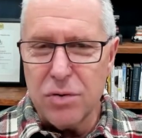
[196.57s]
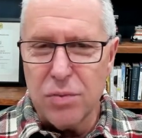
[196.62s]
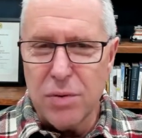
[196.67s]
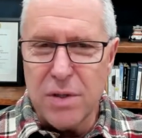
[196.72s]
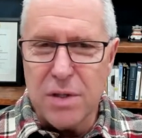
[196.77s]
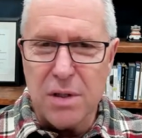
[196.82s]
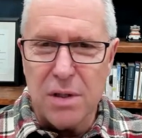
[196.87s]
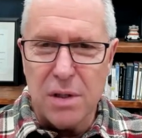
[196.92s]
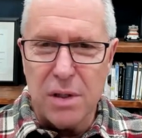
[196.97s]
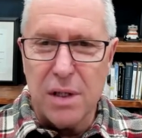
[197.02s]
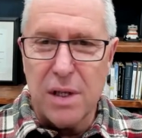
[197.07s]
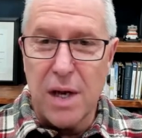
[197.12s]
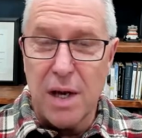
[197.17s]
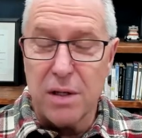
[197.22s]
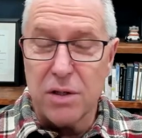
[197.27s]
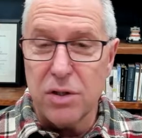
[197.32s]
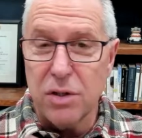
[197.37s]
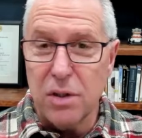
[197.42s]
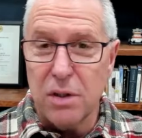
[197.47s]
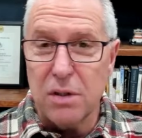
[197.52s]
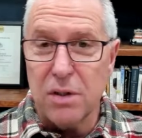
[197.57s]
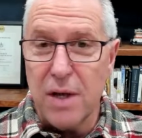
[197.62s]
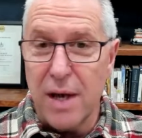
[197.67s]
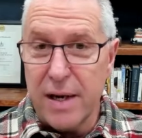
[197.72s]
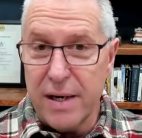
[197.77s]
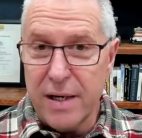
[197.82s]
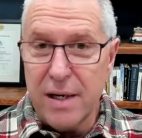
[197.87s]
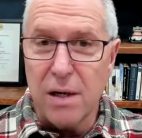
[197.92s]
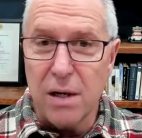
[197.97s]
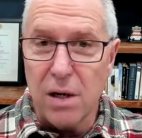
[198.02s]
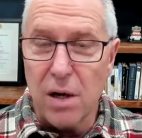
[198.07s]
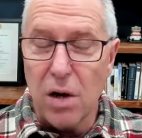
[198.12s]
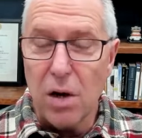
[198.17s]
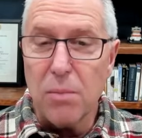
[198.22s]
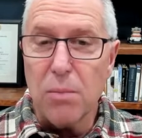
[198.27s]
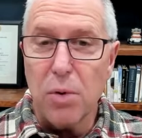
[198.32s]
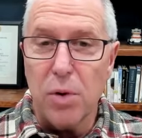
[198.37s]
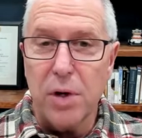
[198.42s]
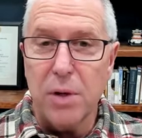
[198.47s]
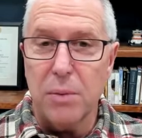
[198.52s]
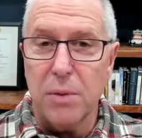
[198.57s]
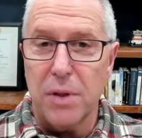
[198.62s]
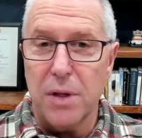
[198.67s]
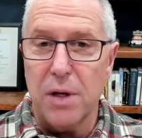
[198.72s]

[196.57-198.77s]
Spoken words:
recently actually sat in on an onboarding with